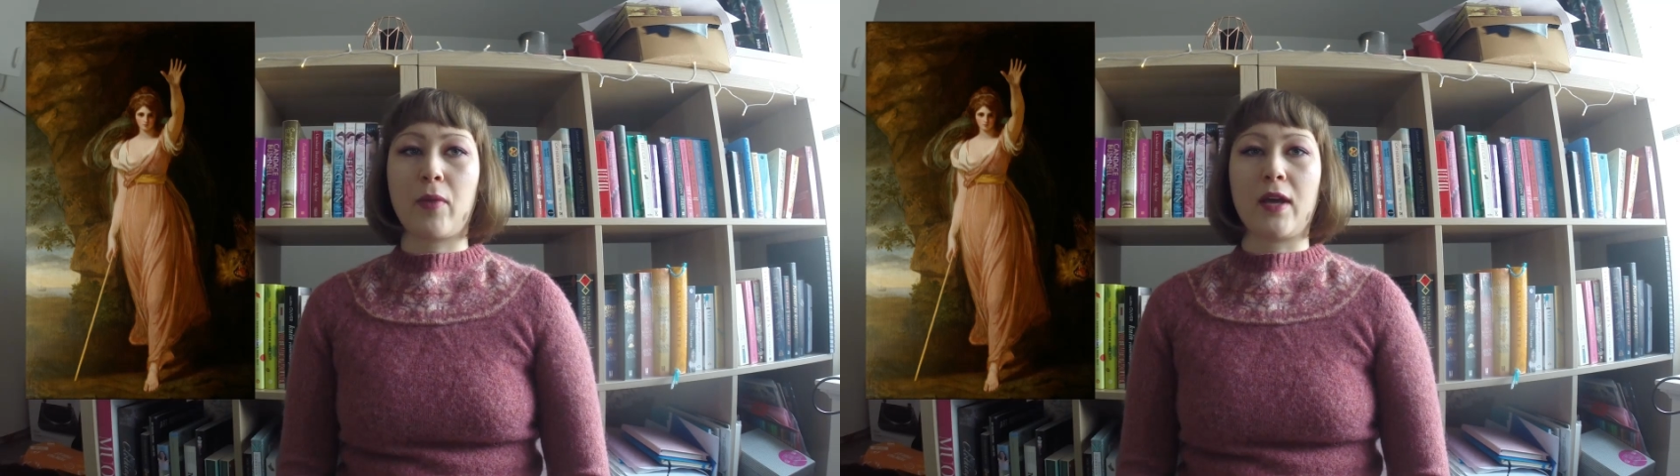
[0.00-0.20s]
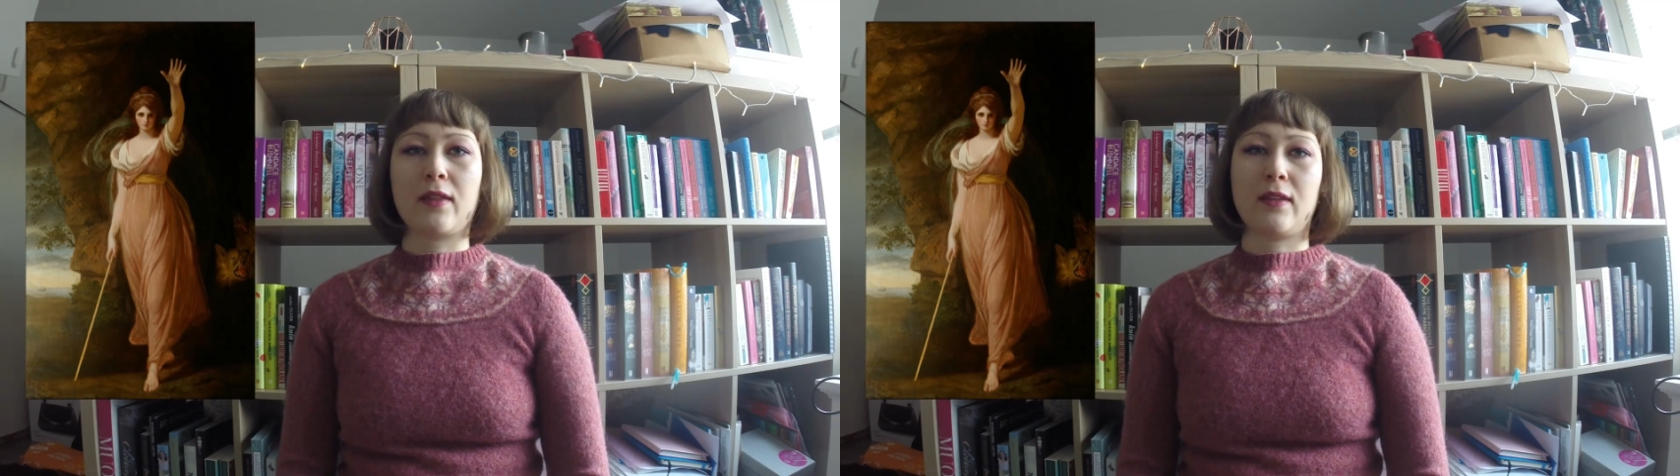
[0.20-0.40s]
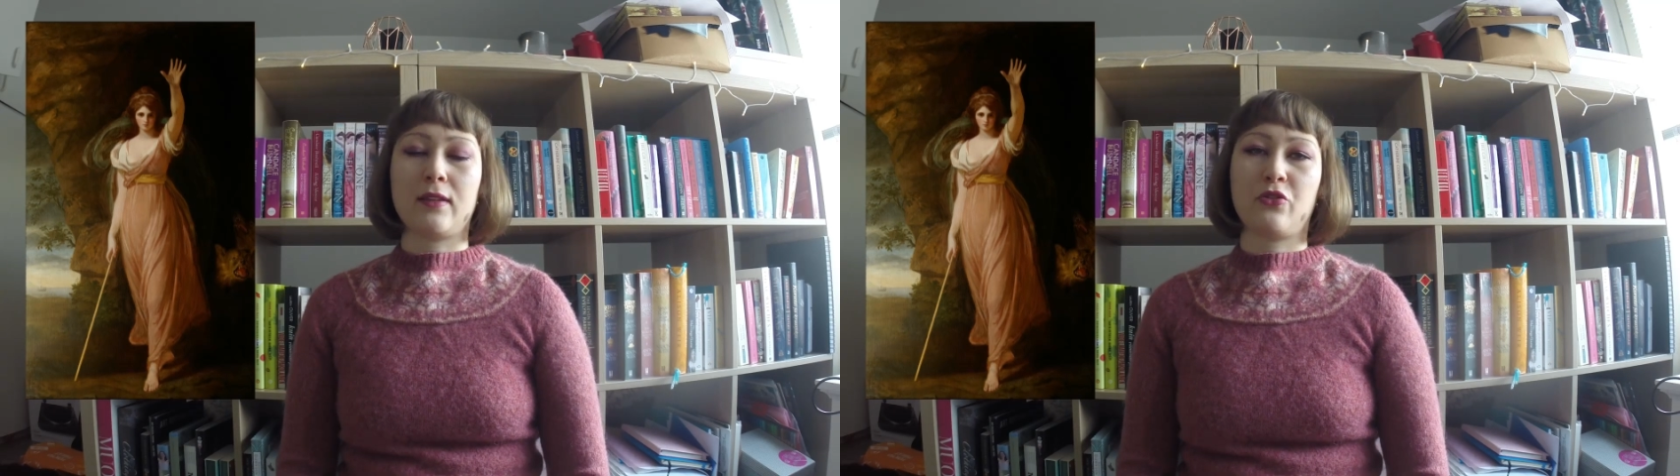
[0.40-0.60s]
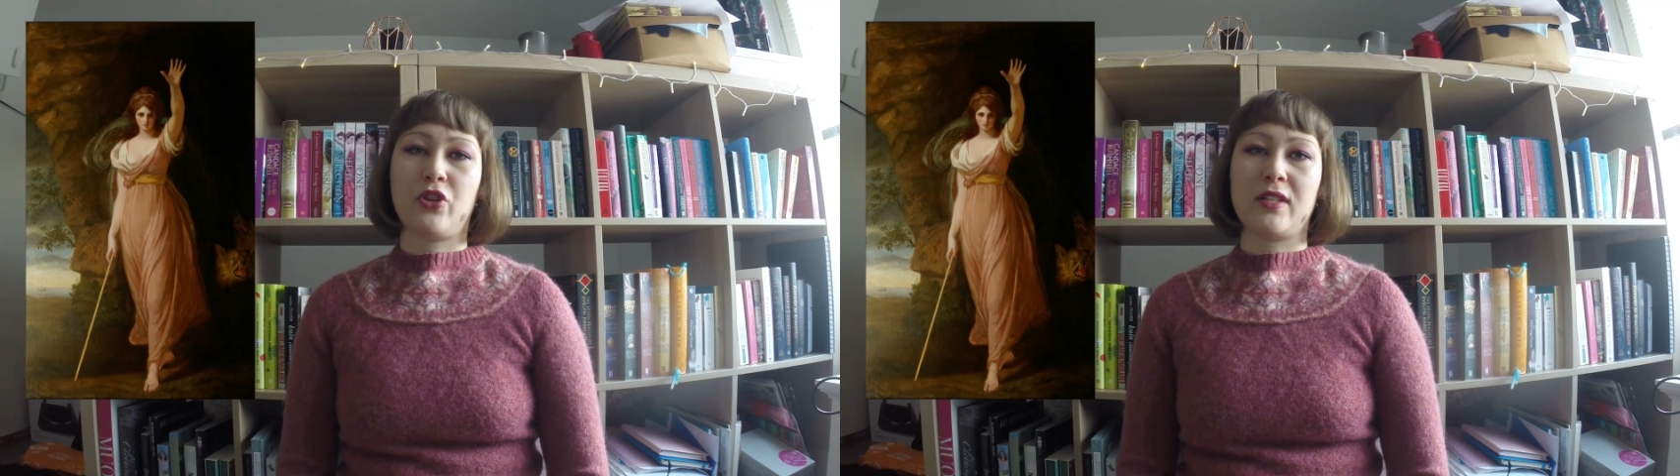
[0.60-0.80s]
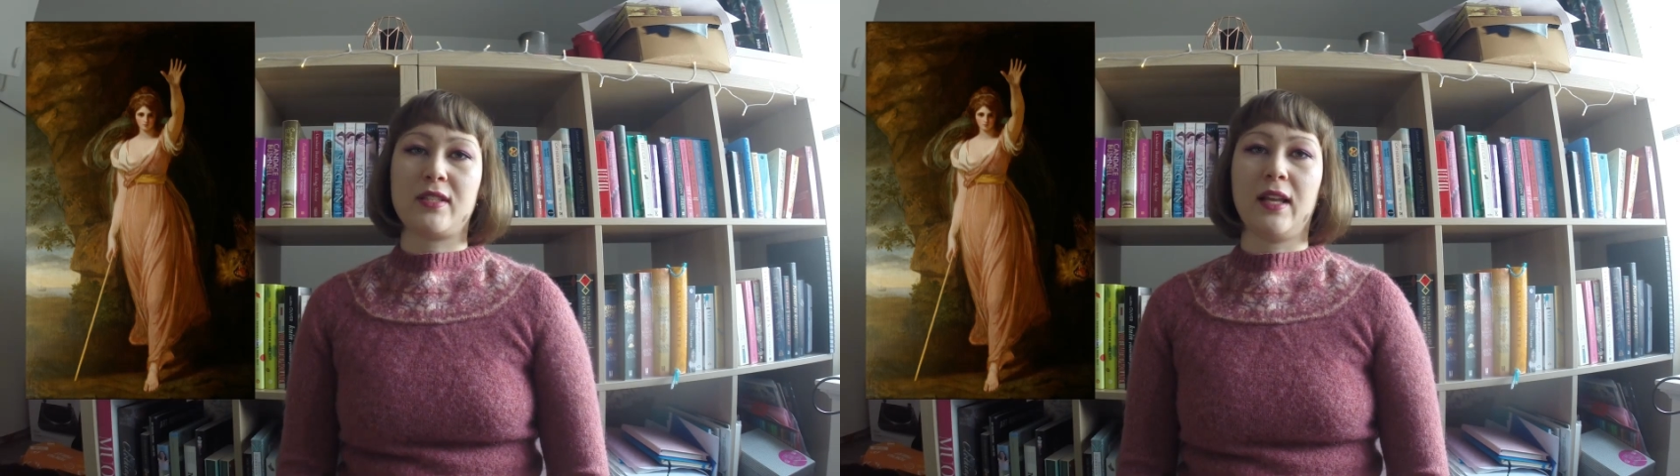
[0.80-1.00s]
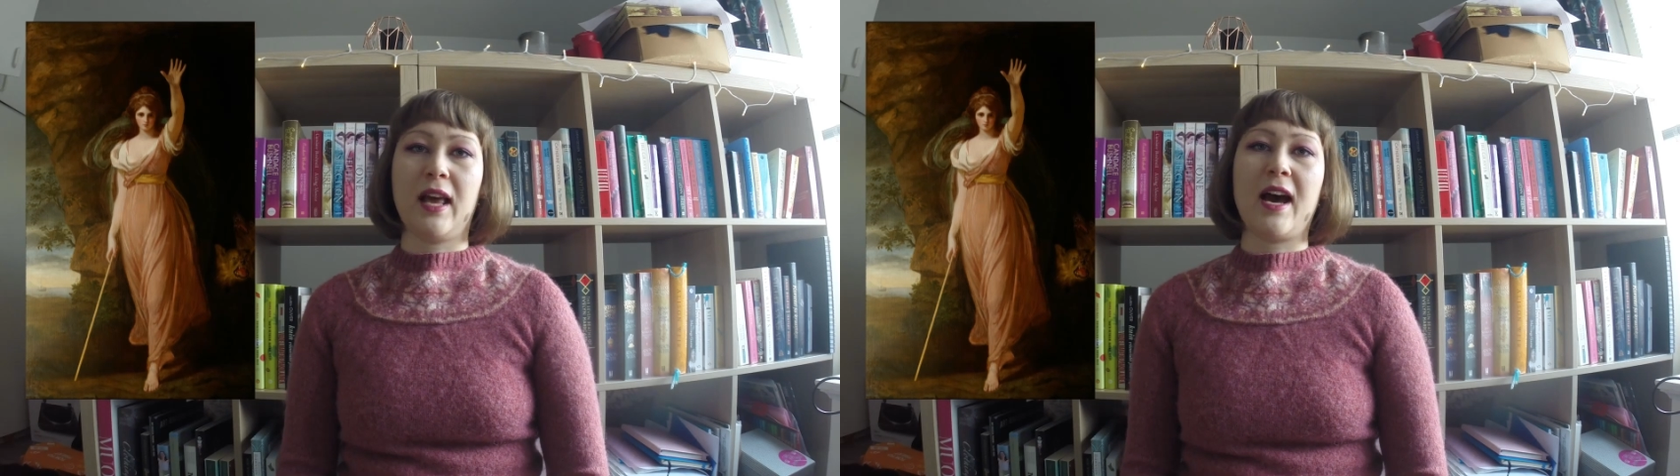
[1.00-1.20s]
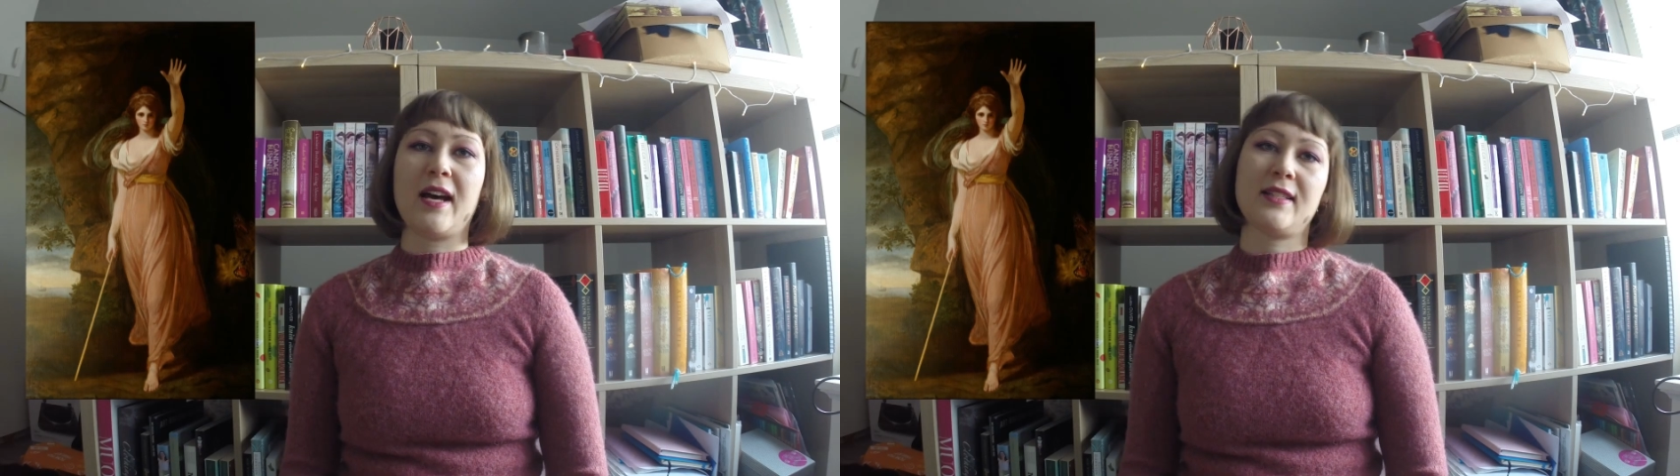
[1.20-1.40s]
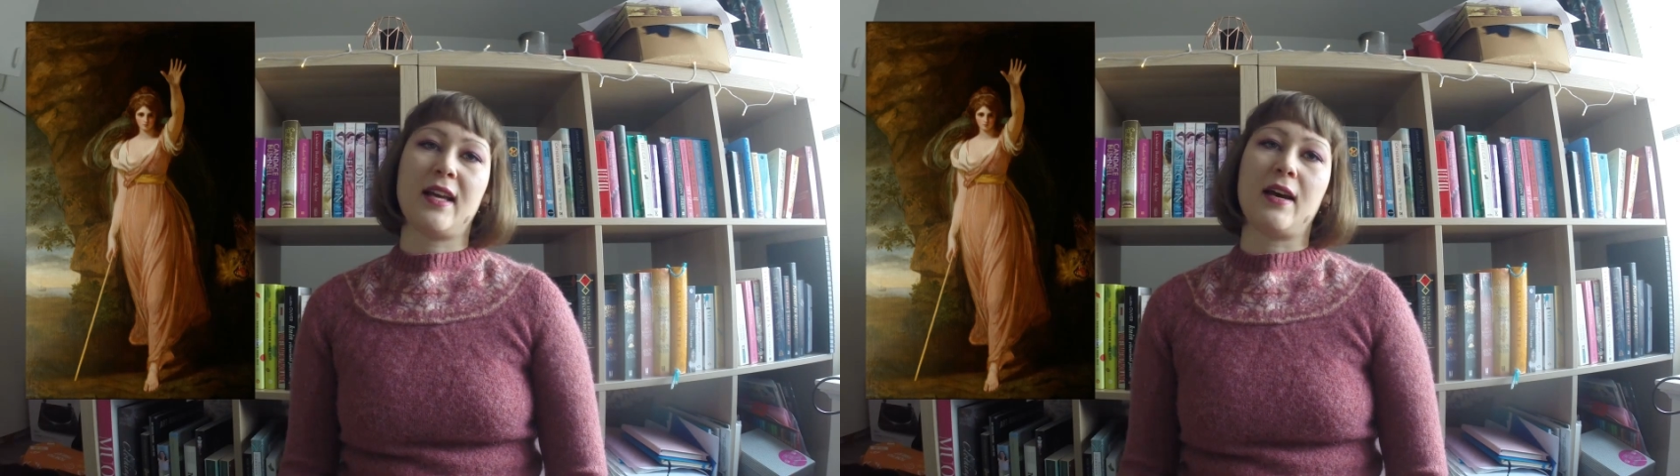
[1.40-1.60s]
but she still
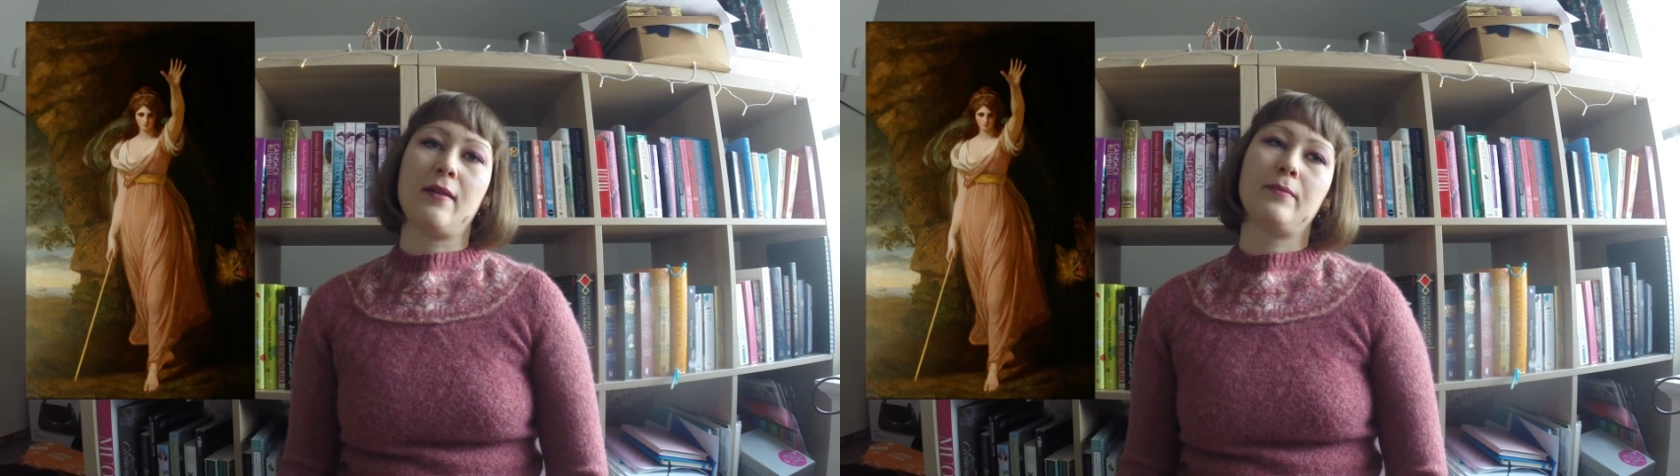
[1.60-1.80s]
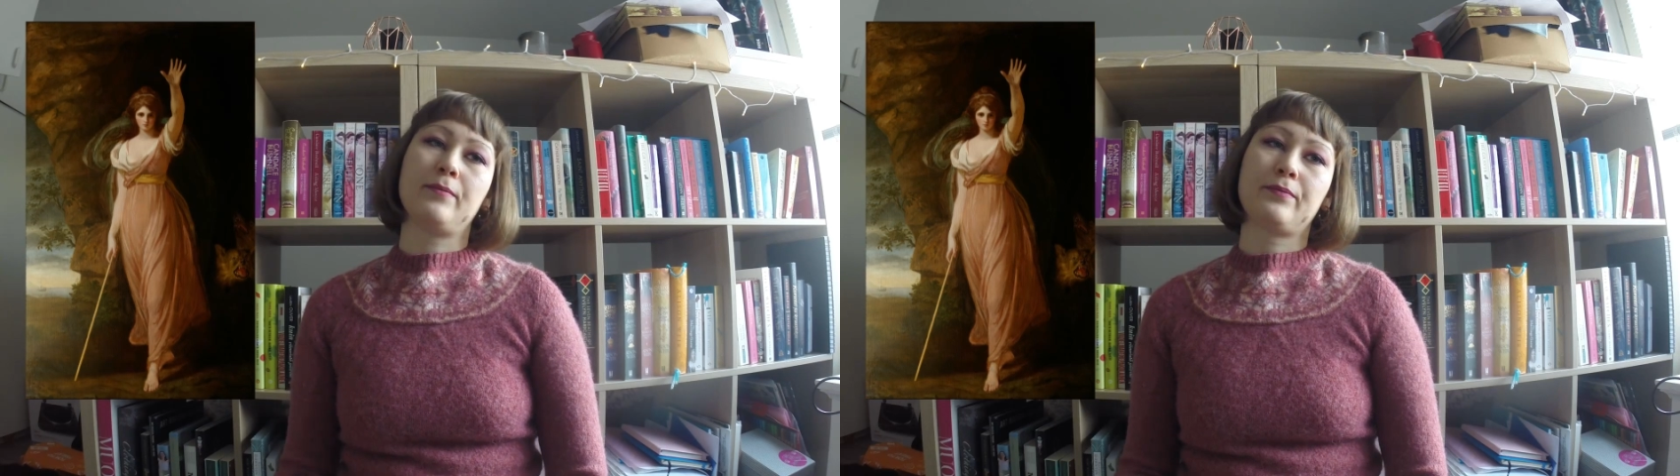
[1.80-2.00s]
has that